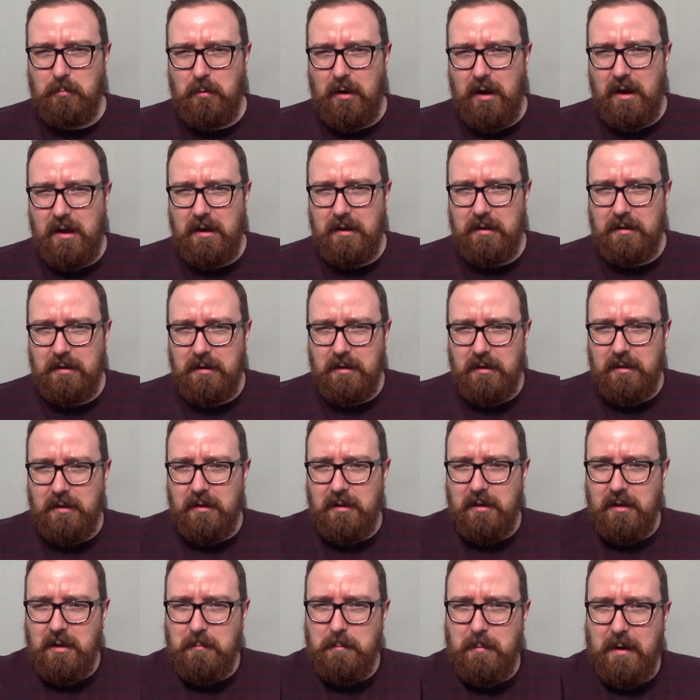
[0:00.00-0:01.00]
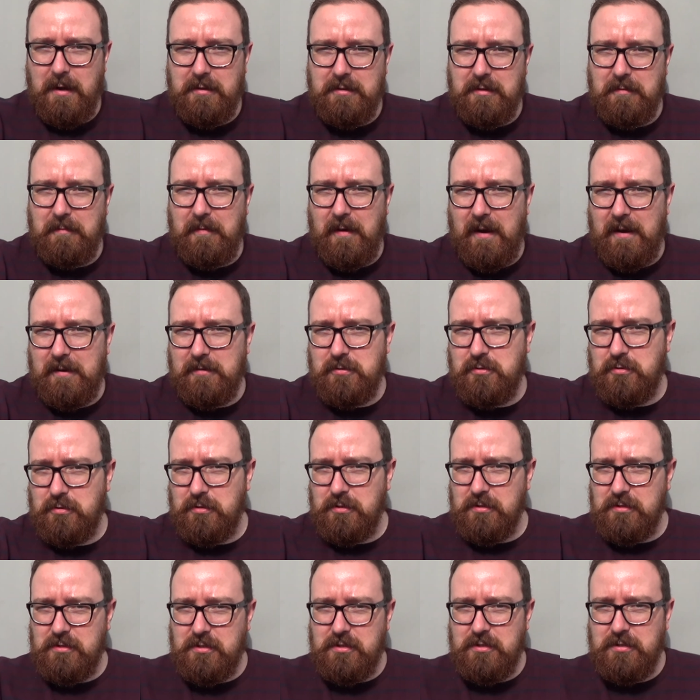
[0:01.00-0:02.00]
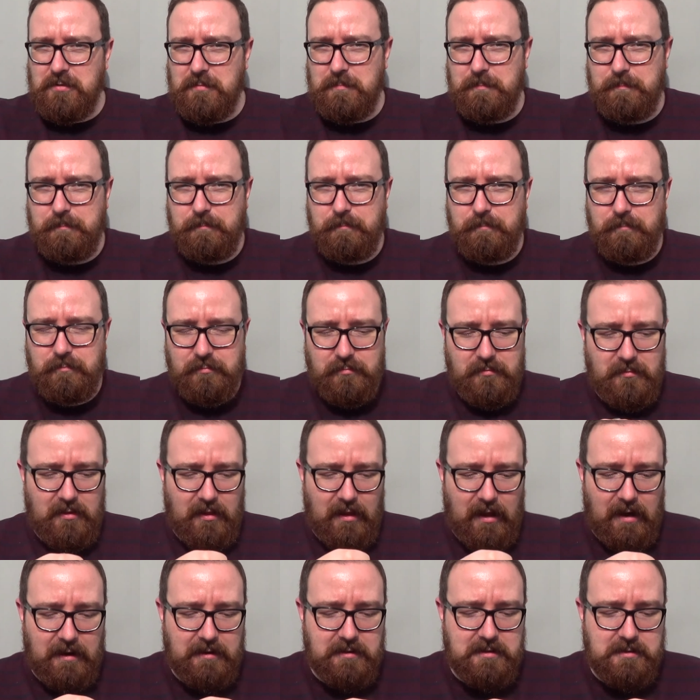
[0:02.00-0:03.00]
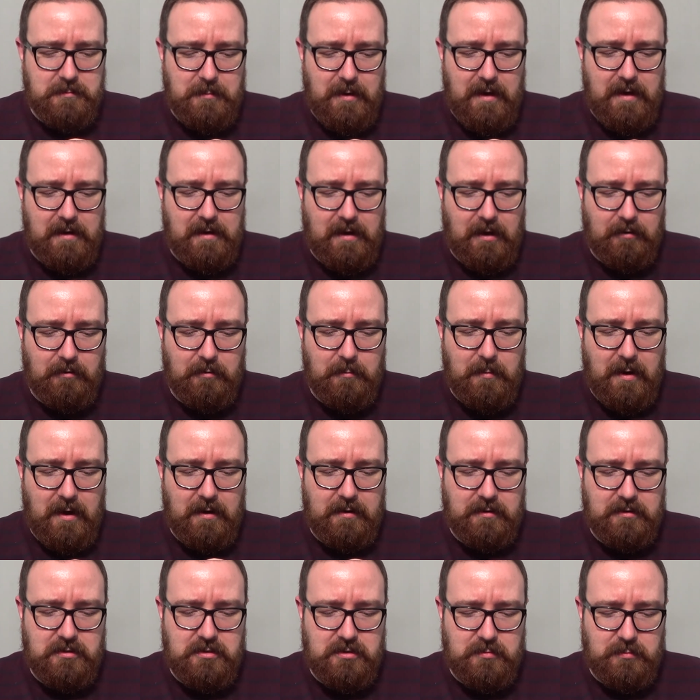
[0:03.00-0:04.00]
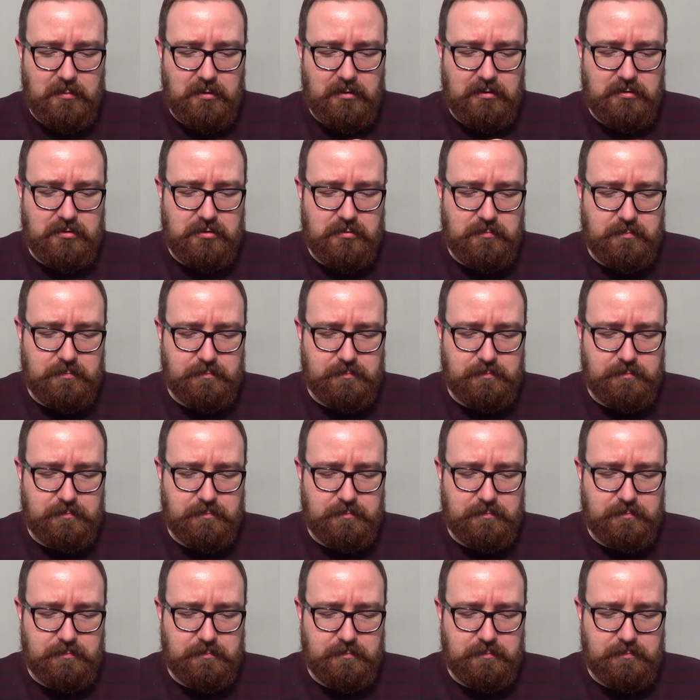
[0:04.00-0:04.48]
why manufacturers like to make aromatics so much.